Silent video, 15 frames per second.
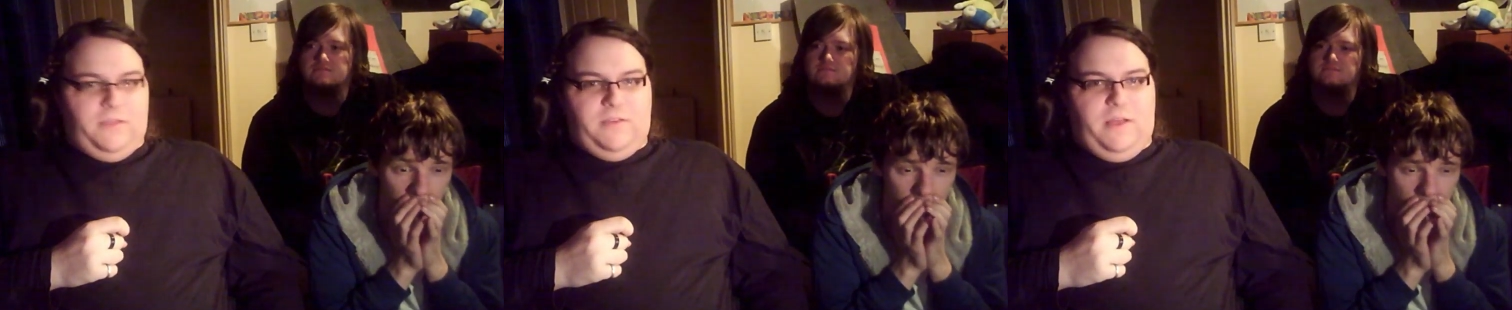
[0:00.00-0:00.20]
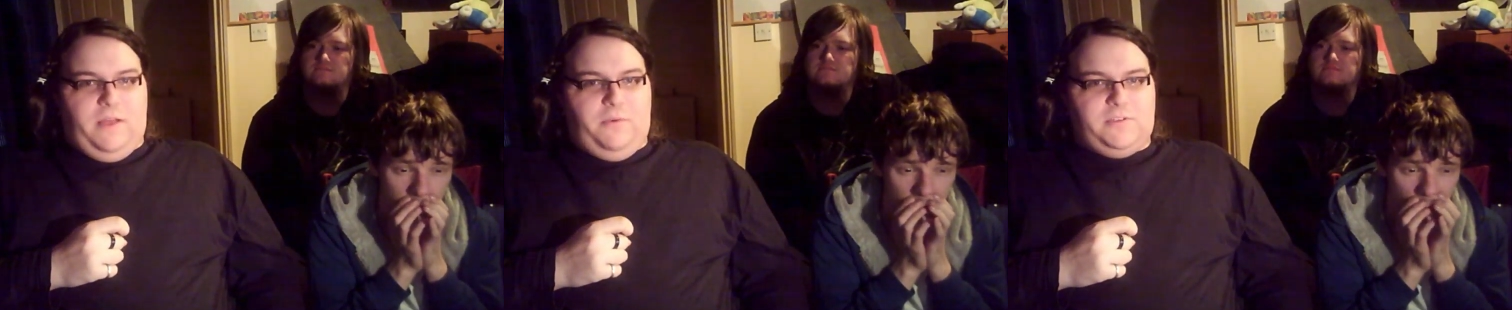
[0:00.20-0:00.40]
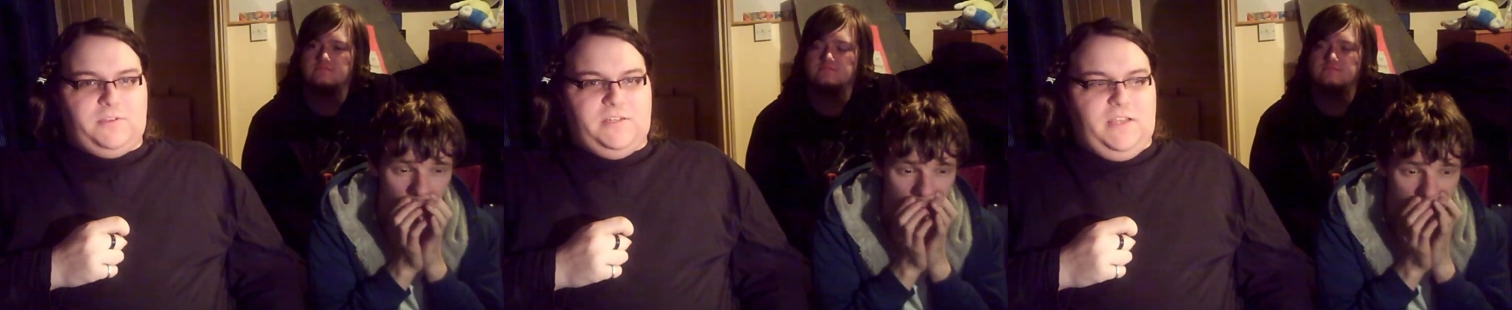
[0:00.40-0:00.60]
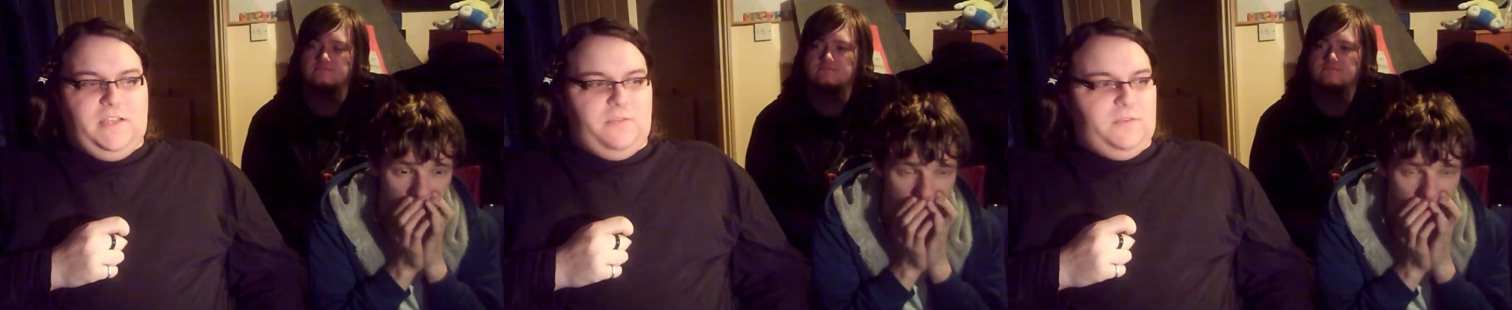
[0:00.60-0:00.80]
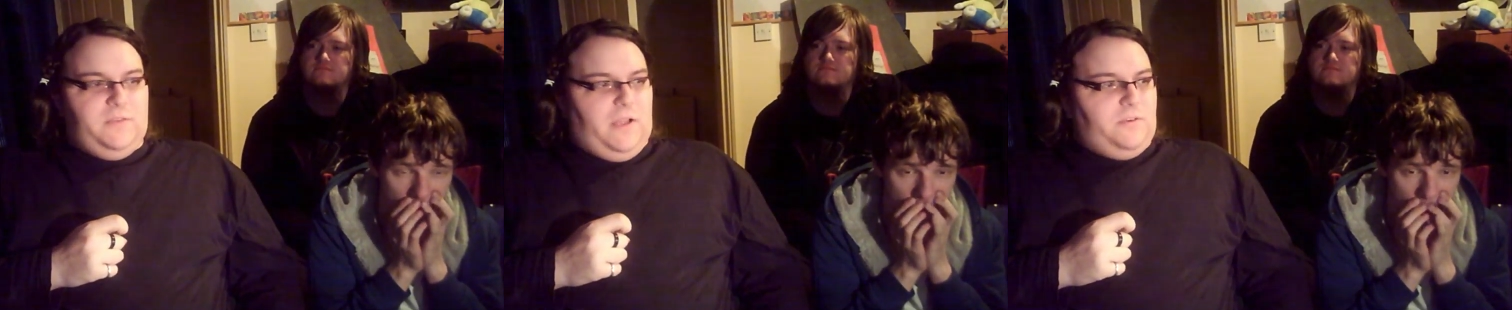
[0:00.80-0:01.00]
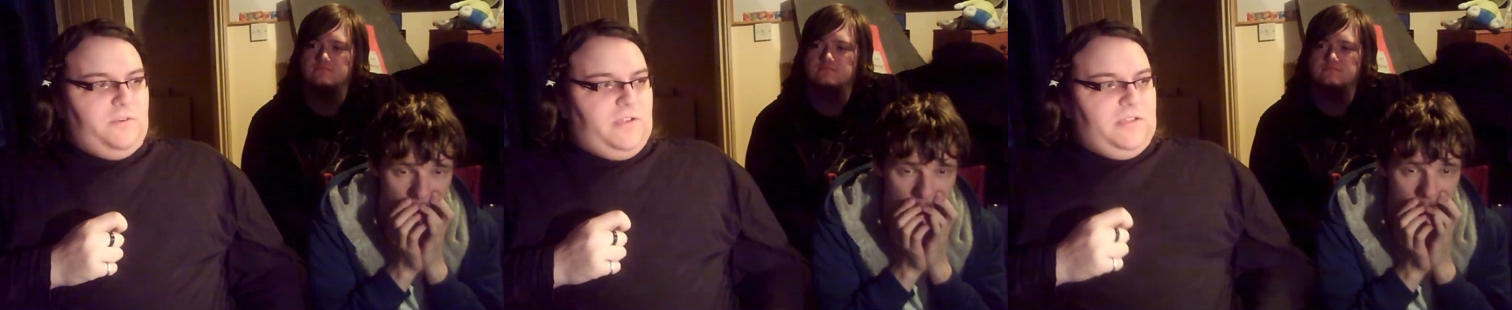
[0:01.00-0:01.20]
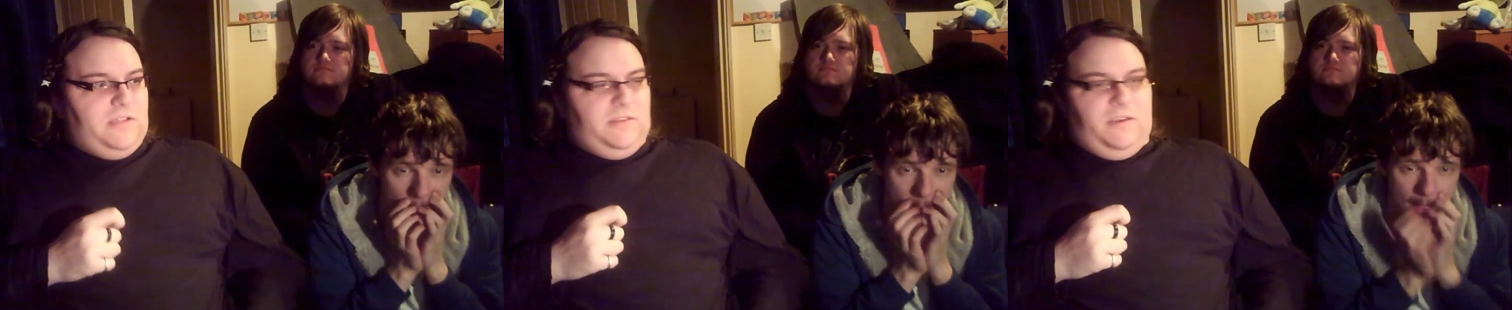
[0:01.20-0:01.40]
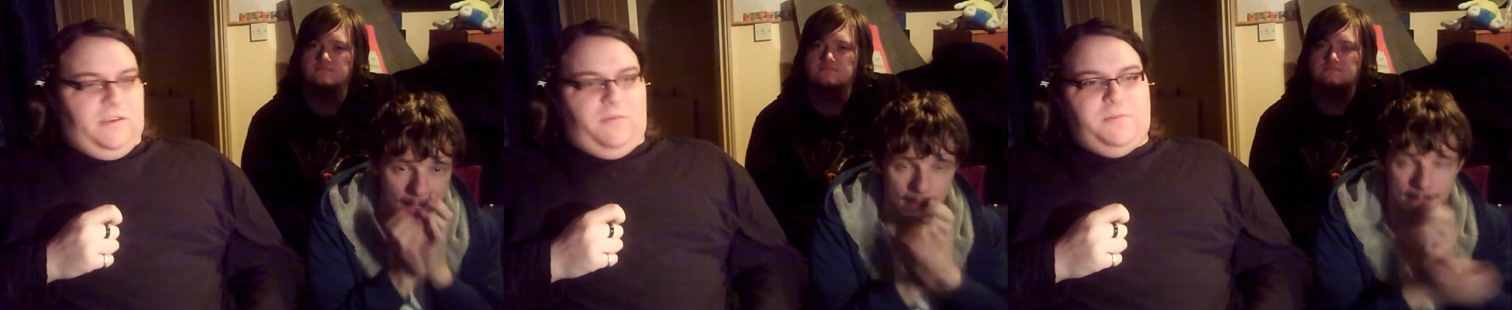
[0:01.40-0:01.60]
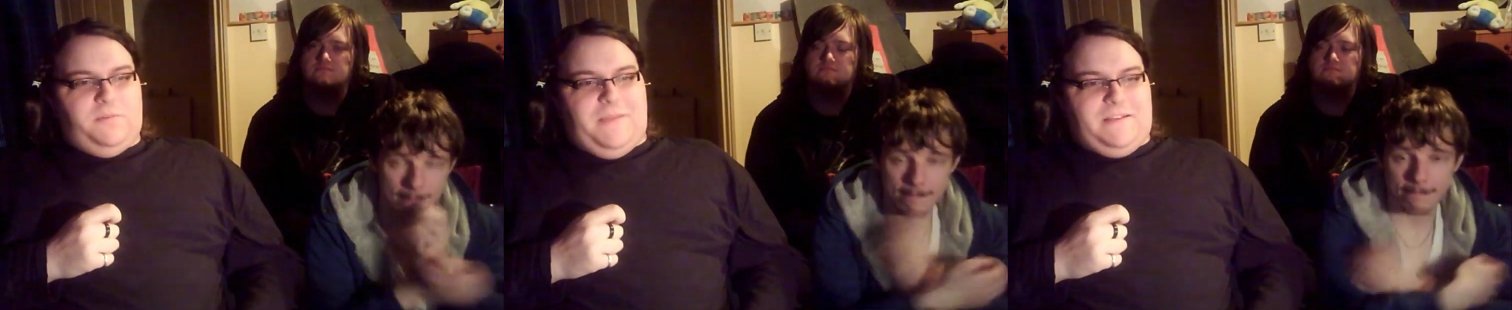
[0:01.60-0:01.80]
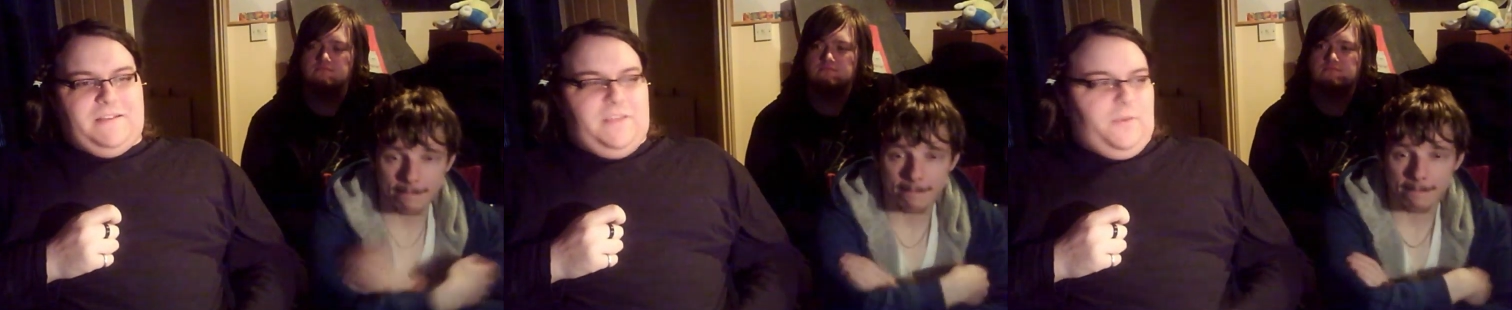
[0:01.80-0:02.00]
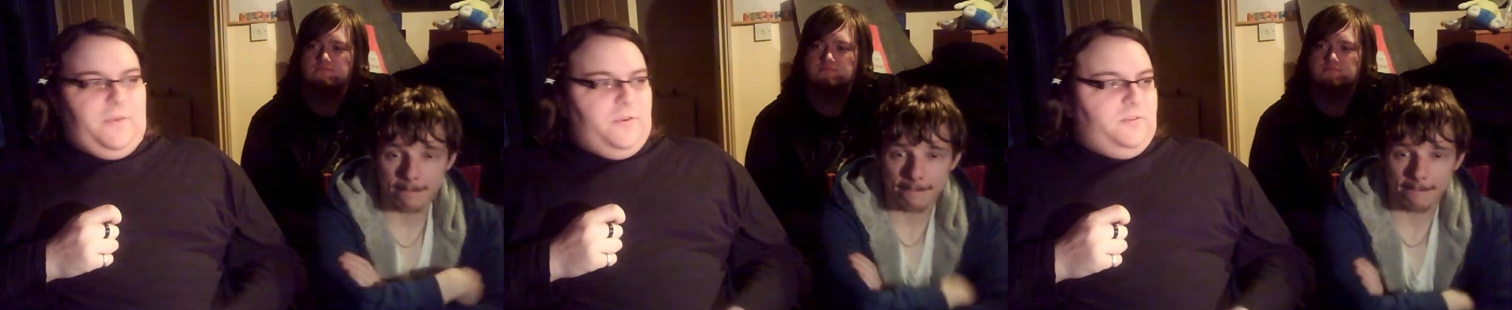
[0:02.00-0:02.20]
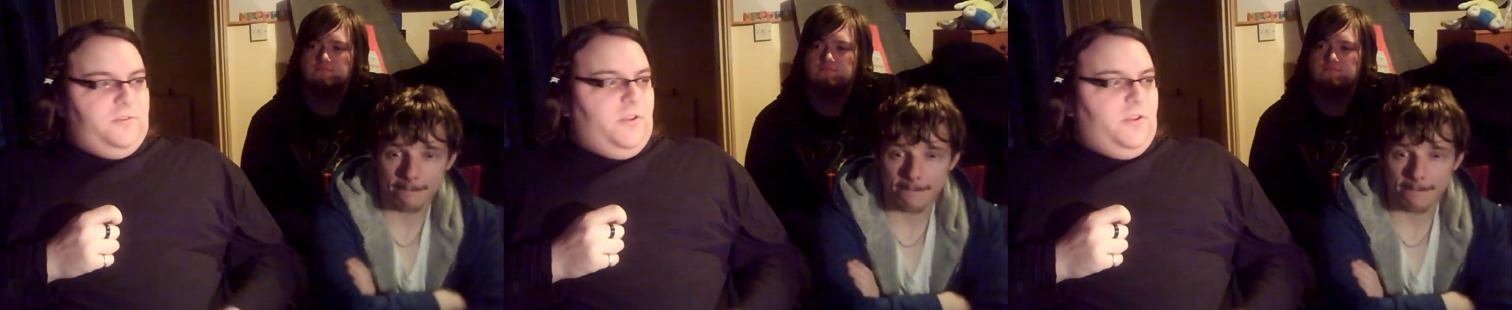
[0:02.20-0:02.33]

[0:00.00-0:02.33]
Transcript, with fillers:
Speaker 1: I was, gonna, I, I, was about to say we could do,